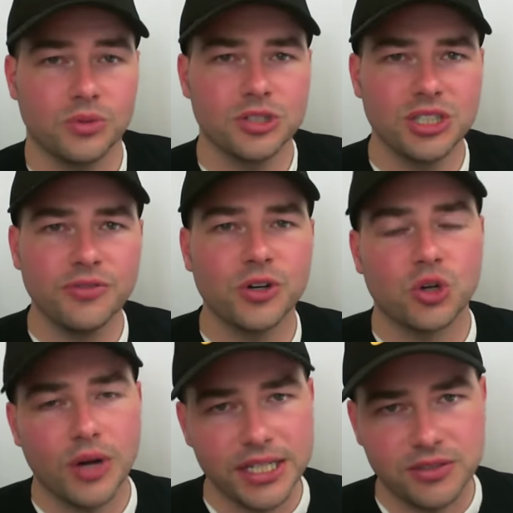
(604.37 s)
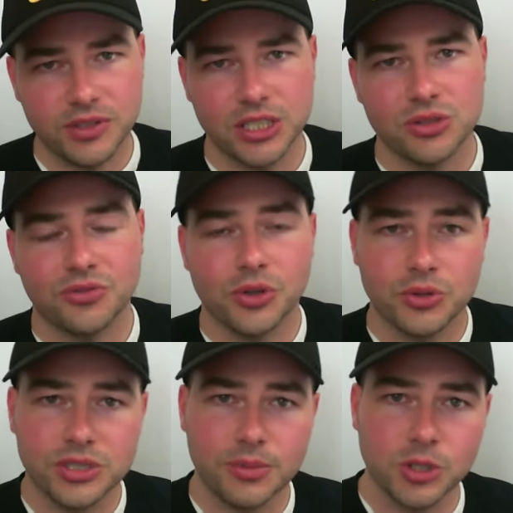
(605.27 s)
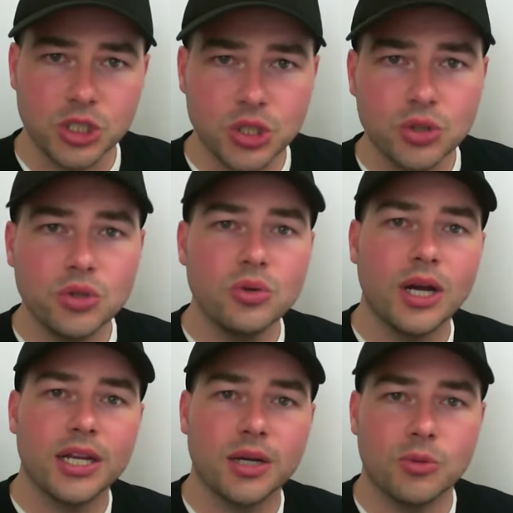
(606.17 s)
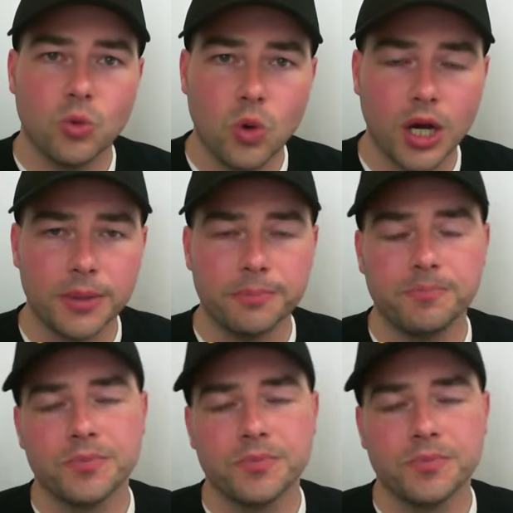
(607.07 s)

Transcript: There's different grades of diesel fuel. There's number two and number one.